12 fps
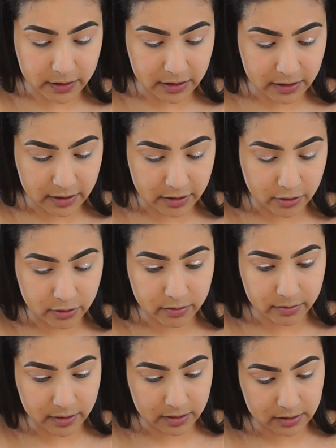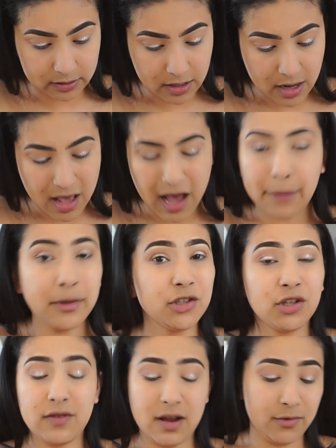I need to get a new one because I'm not
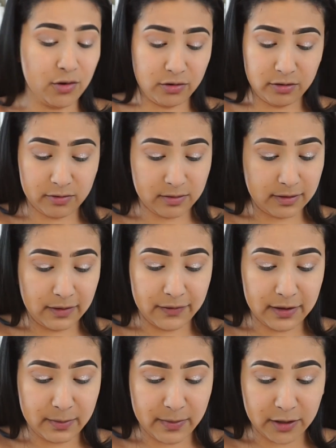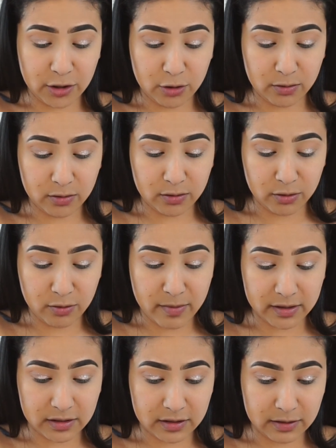sure if I'm the only one, but I feel like my duo glue
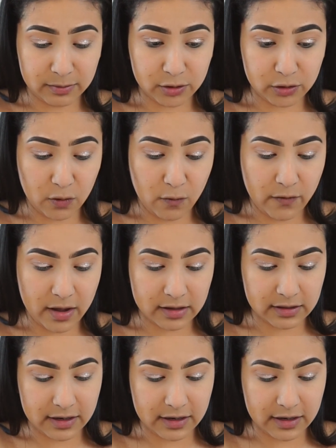messes up so fast.